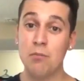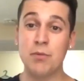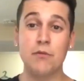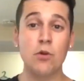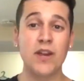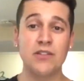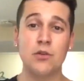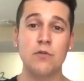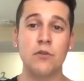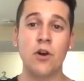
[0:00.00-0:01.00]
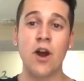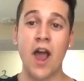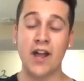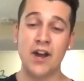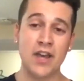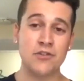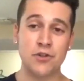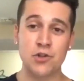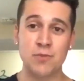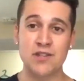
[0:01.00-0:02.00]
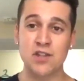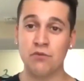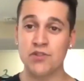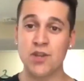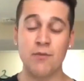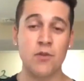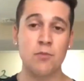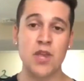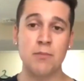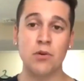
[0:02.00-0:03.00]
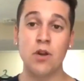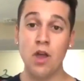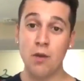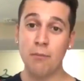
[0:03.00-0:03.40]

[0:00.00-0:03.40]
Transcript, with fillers: But before we get too far, I gotta introduce myself to some of you people.